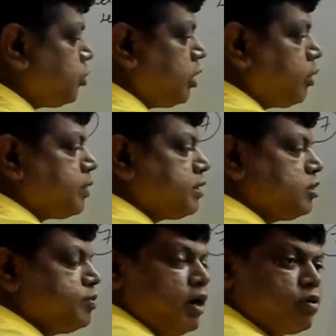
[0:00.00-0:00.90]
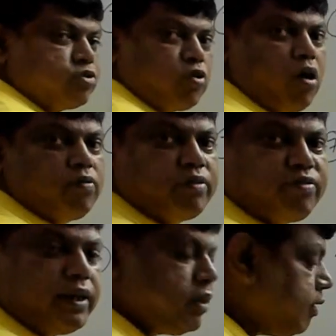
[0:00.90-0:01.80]
equations, we have to solve and
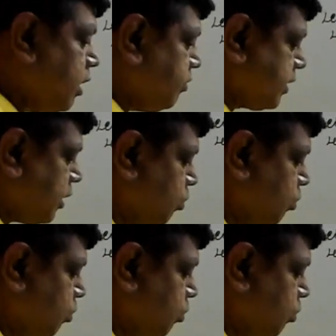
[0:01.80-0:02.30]
find the value of x and